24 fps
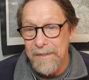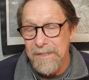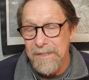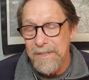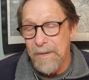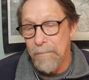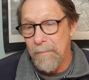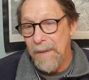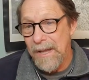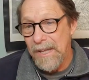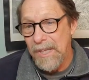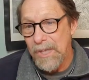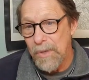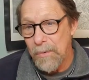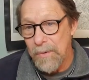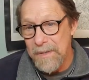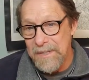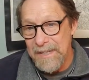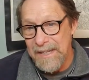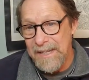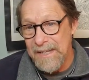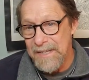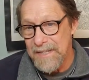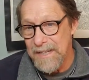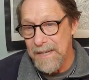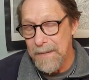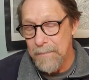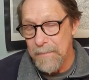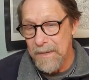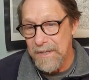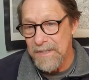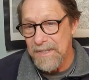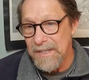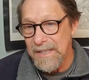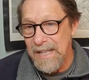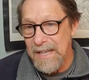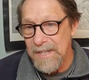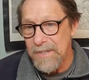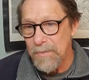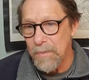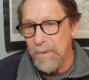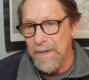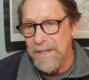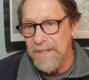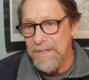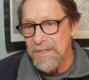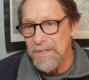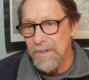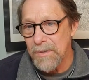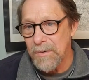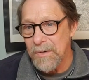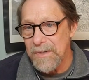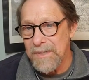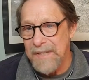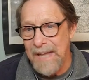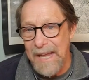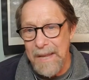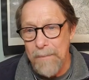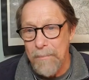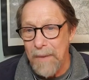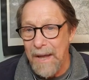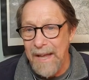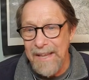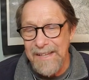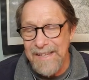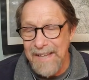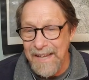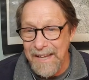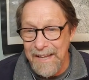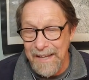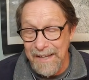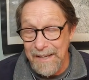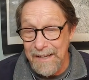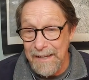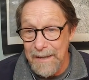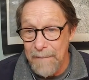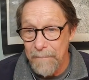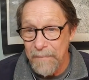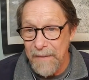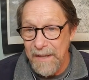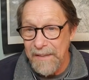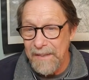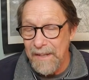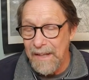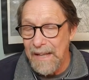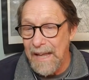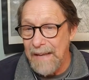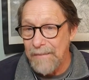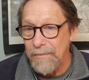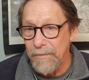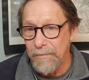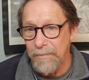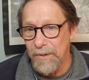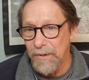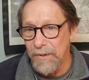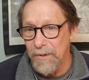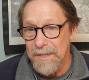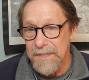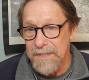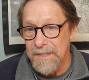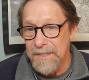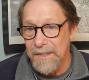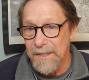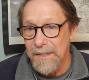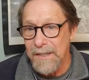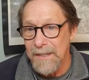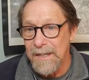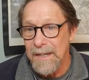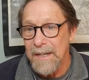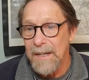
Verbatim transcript: to make you into his image and that's what he's doing day by day in the life of a christian